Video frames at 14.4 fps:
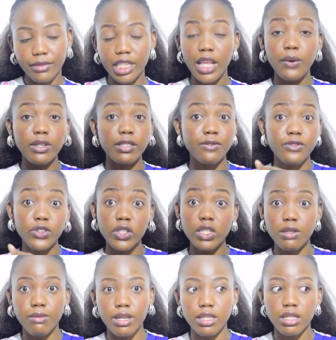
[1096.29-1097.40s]
That was the first
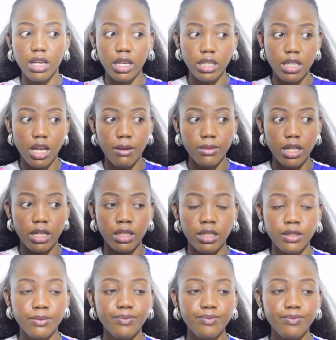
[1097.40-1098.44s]
semester exams, and